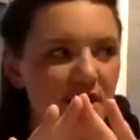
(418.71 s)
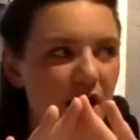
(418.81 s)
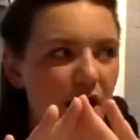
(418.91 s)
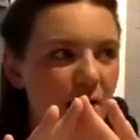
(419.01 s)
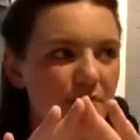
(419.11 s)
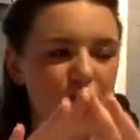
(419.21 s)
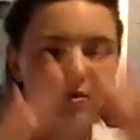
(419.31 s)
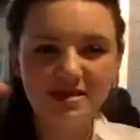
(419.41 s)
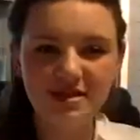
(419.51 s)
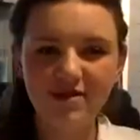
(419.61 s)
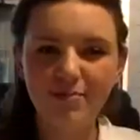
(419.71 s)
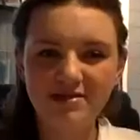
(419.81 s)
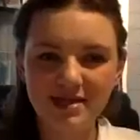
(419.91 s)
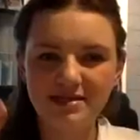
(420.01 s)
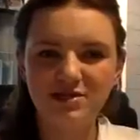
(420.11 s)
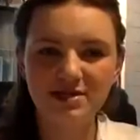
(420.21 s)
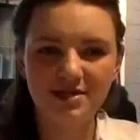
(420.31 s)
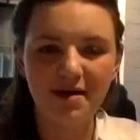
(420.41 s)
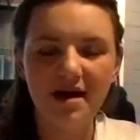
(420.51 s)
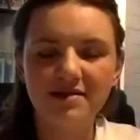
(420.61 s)
the body that represents
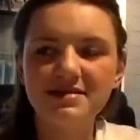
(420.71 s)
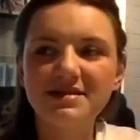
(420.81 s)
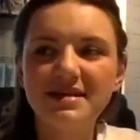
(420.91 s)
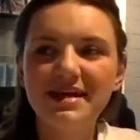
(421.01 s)
osteopaths.